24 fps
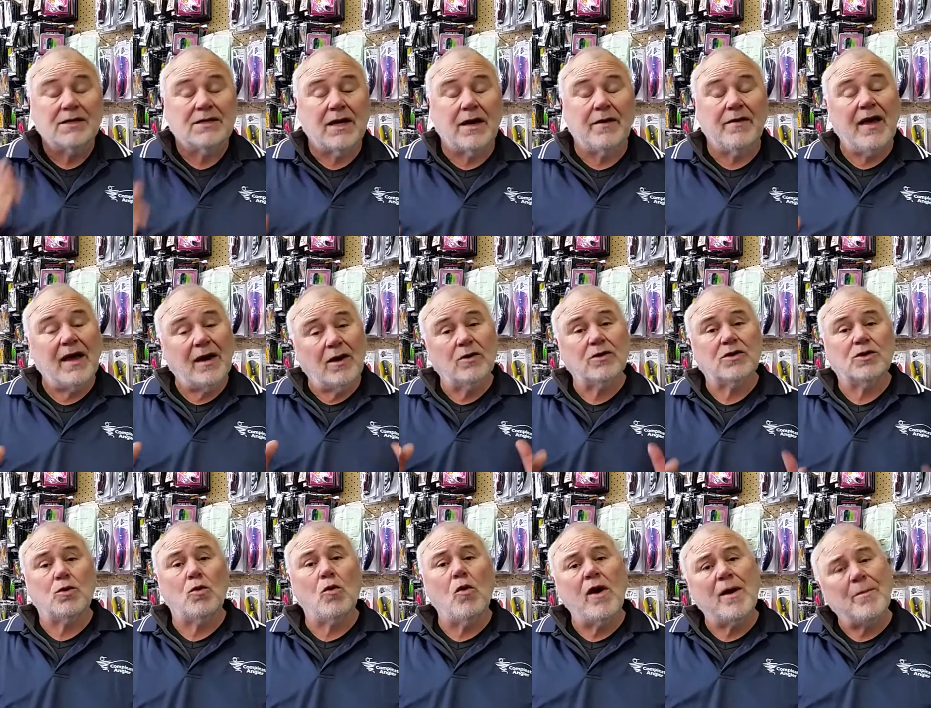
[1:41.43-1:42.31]
So that
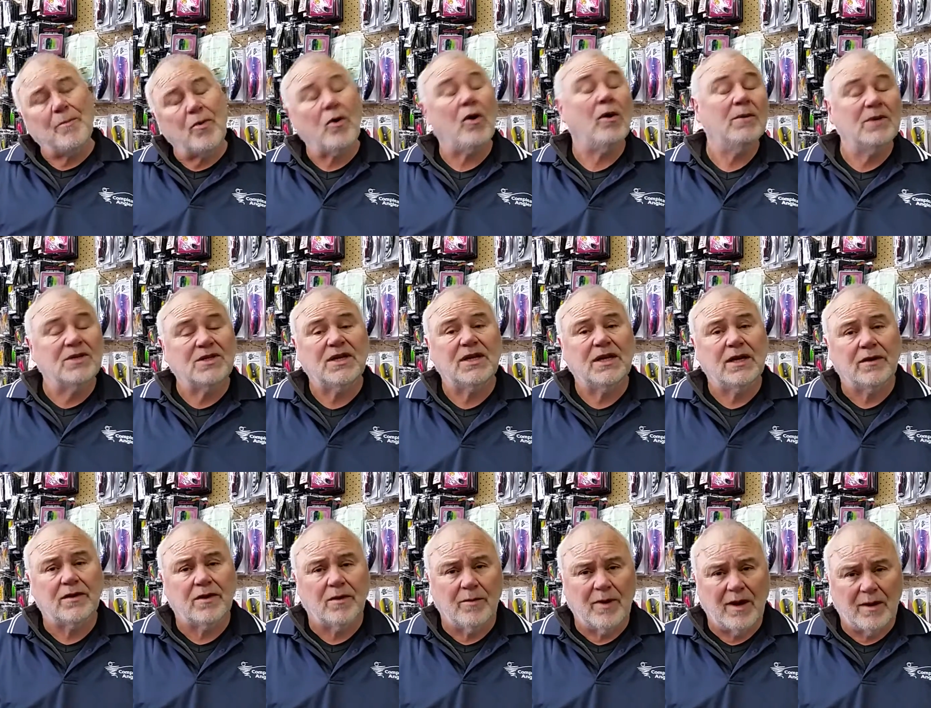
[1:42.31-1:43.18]
looks quite
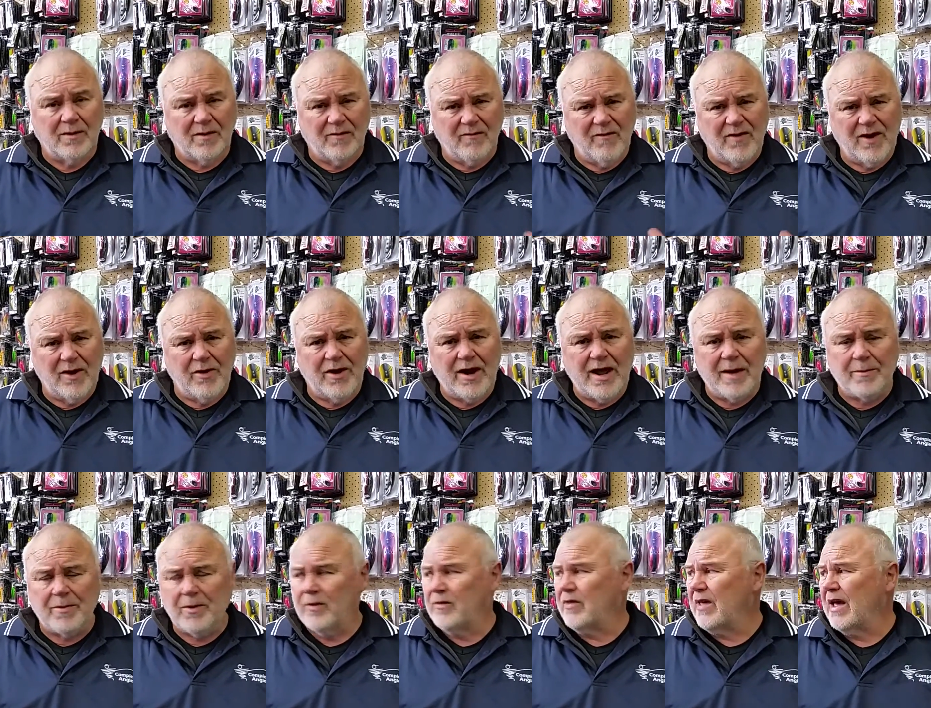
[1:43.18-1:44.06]
promising at the moment. Very
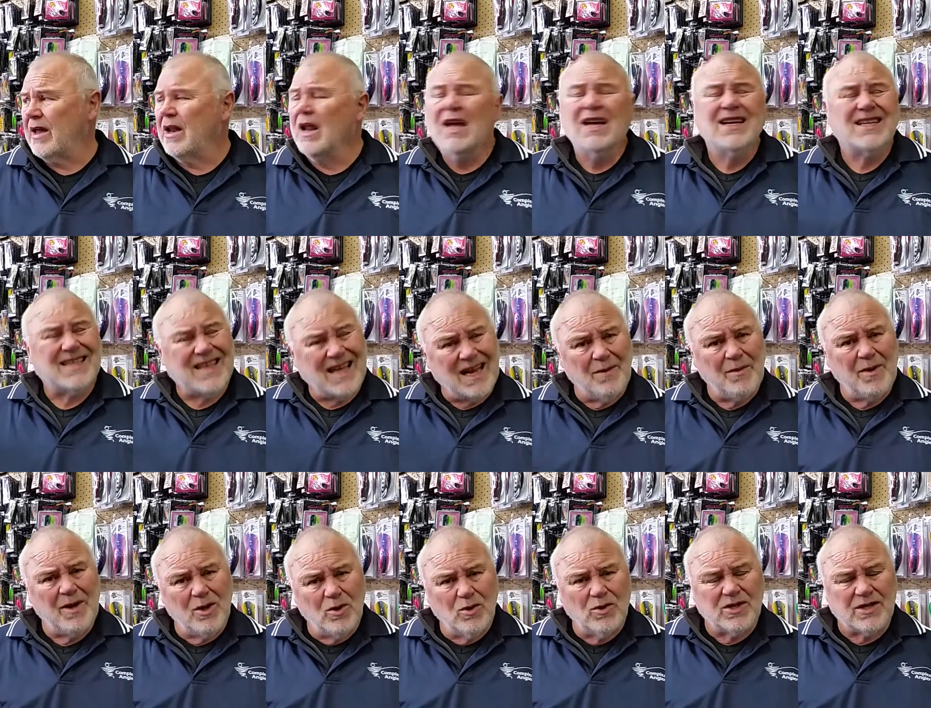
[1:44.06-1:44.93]
happy with that. It's going to
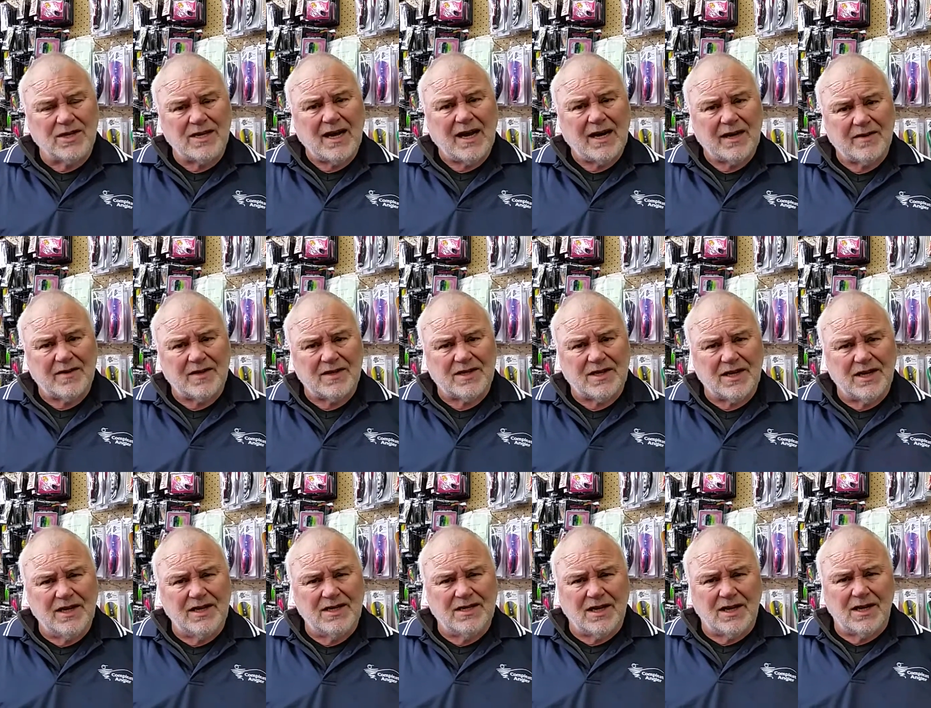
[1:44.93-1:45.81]
be a good start of the
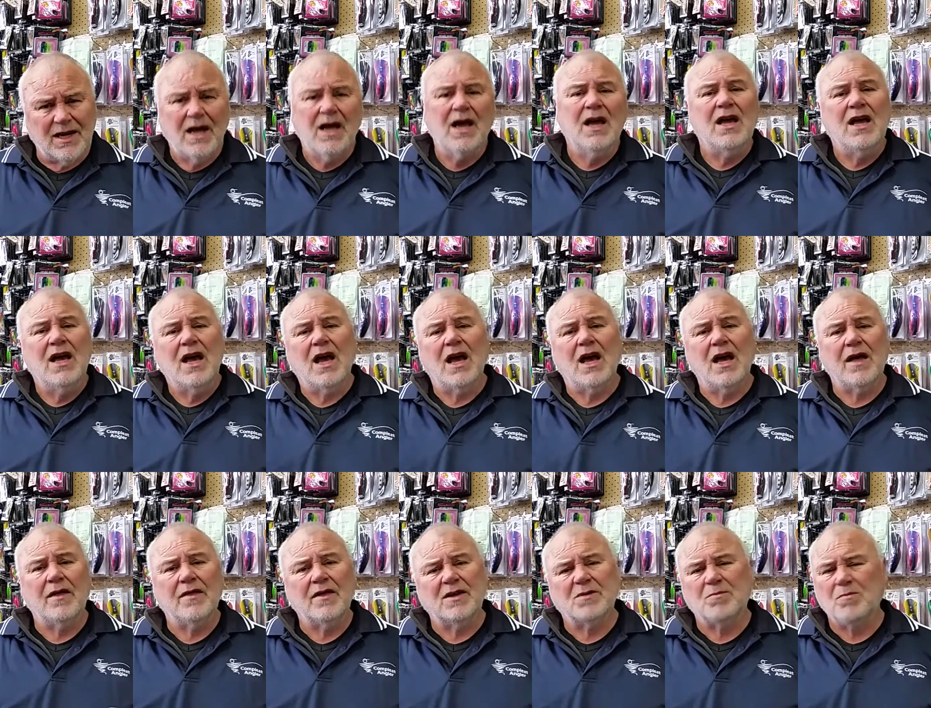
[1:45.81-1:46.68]
season.
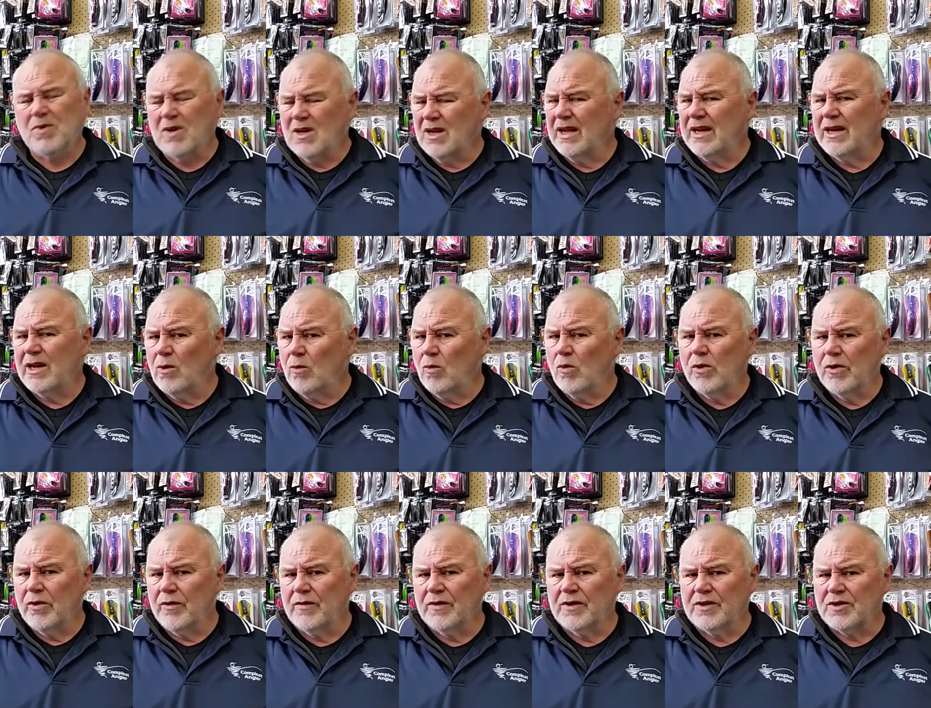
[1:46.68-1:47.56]
There's plenty of
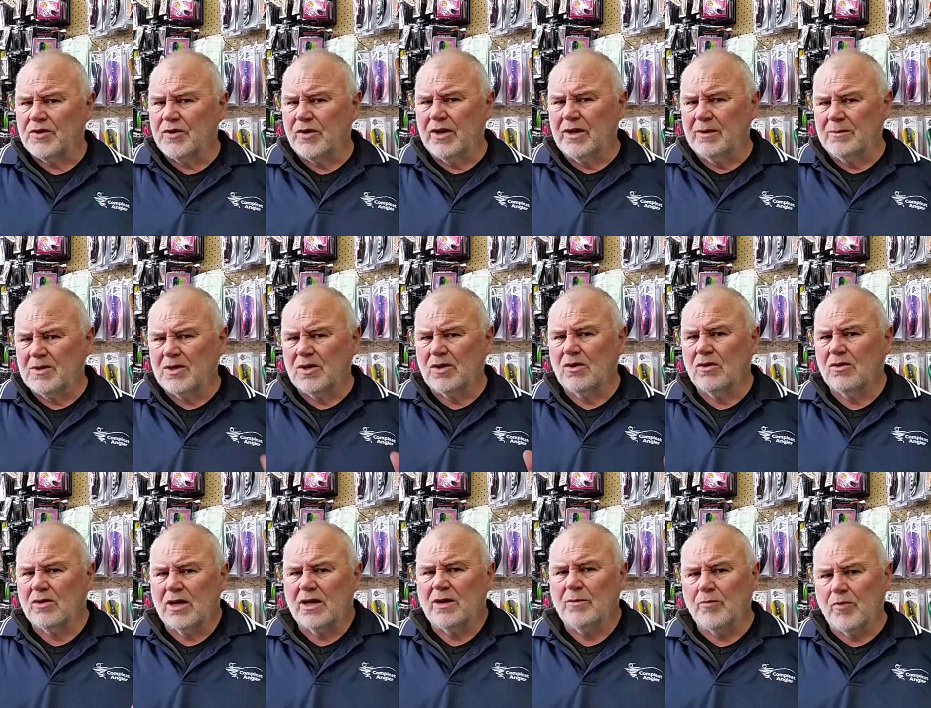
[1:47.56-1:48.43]
water in the streams,
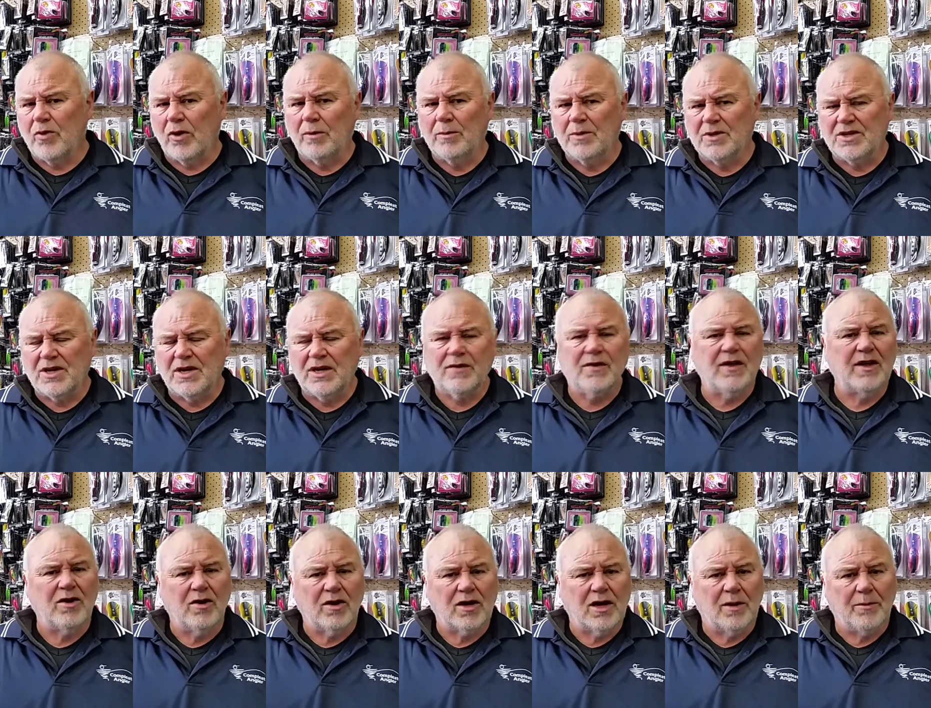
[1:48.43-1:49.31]
looking promising.
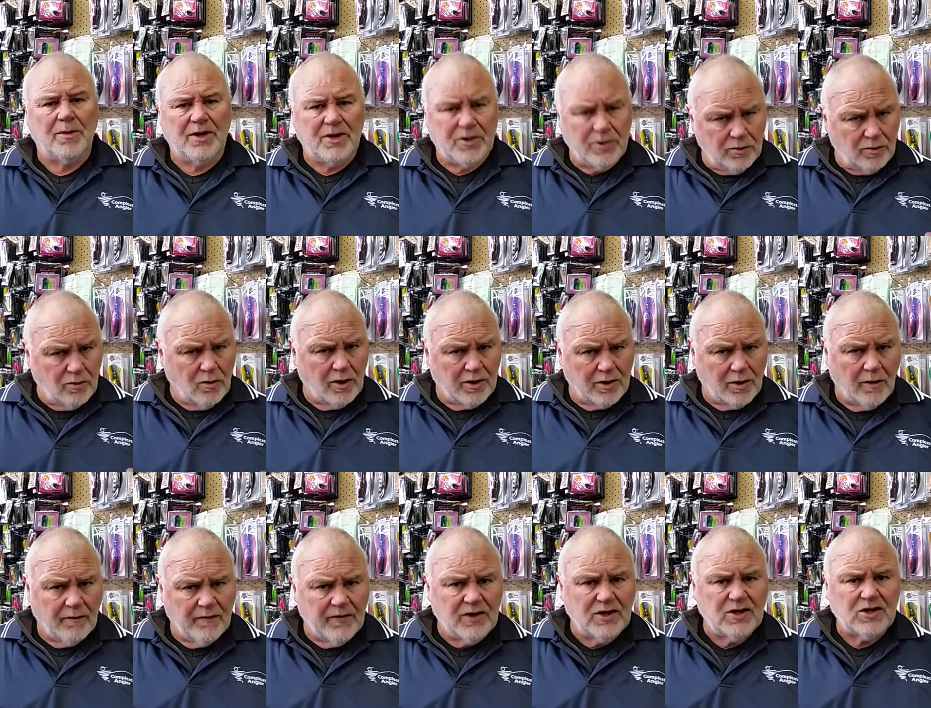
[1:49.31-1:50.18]
They're not going to be too hot,
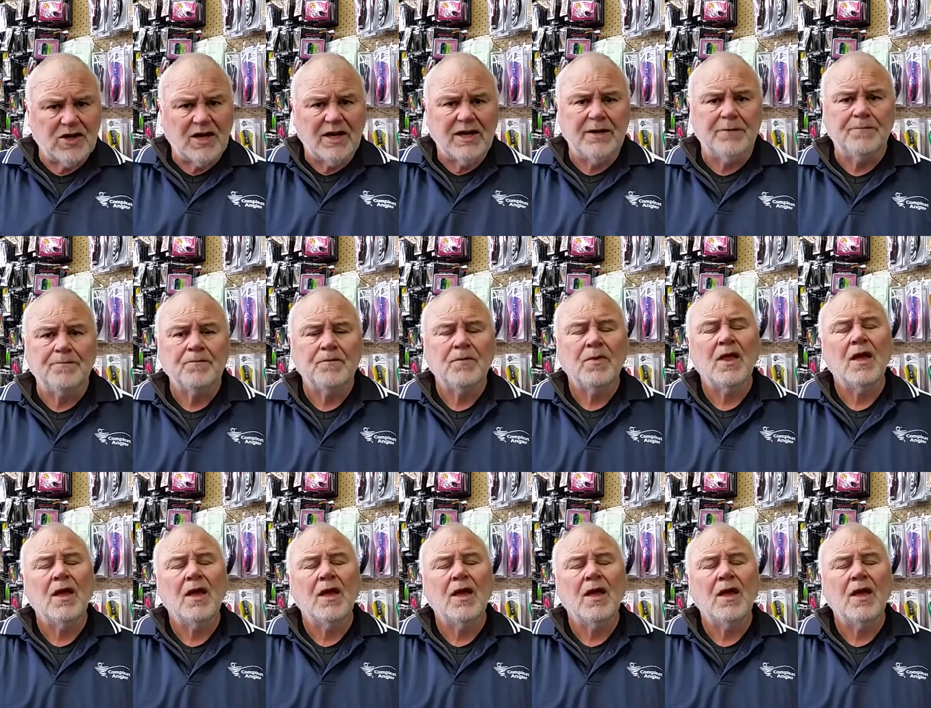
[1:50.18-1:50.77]
obviously.